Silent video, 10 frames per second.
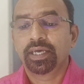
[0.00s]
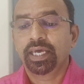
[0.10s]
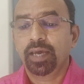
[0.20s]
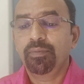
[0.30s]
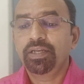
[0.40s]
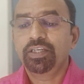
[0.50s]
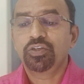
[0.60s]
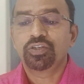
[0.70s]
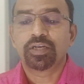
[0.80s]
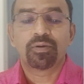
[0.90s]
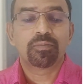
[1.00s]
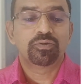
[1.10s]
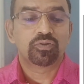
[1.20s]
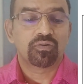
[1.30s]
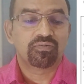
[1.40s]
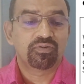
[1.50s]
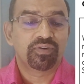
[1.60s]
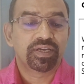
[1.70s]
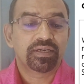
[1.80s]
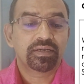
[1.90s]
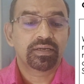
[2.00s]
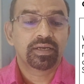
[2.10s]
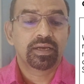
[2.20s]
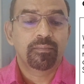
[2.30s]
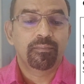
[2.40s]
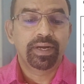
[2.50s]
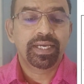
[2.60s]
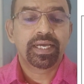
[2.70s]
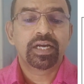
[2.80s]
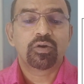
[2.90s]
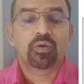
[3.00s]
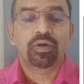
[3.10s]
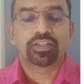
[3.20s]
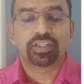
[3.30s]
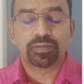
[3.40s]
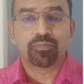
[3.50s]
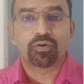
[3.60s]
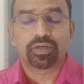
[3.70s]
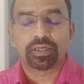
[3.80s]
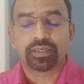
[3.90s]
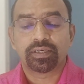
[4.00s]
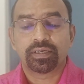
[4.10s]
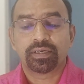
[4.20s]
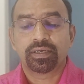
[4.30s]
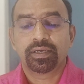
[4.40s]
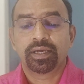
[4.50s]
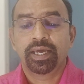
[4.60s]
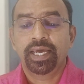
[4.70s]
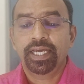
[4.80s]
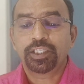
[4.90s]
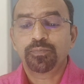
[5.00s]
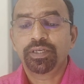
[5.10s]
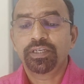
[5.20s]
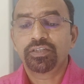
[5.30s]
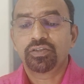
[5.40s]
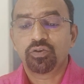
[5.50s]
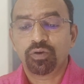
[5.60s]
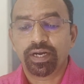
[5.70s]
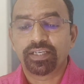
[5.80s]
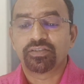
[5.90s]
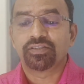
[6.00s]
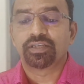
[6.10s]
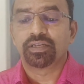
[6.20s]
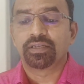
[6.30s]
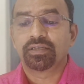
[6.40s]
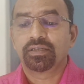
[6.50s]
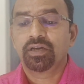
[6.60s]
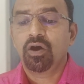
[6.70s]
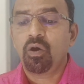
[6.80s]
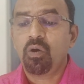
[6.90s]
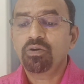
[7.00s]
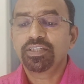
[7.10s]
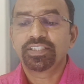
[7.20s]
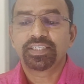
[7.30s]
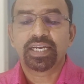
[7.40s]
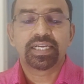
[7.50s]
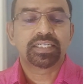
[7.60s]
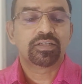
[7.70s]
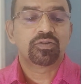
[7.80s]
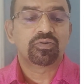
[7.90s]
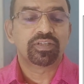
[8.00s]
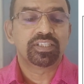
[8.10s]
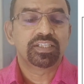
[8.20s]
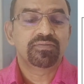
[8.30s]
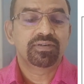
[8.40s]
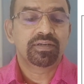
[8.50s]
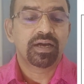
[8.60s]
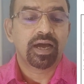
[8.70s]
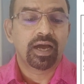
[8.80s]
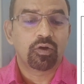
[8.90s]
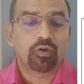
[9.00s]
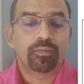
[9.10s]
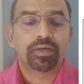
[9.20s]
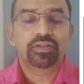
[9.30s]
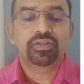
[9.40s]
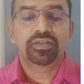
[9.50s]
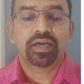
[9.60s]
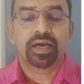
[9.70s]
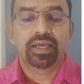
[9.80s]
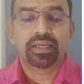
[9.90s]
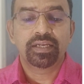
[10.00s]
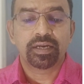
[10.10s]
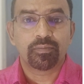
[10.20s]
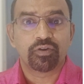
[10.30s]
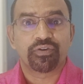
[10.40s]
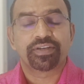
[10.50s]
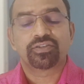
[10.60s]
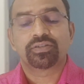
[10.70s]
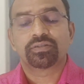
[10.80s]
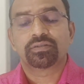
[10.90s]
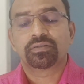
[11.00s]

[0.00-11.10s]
Ability to develop software, medical knowledge important. Experience not necessary. All selected to receive accommodation and remuneration.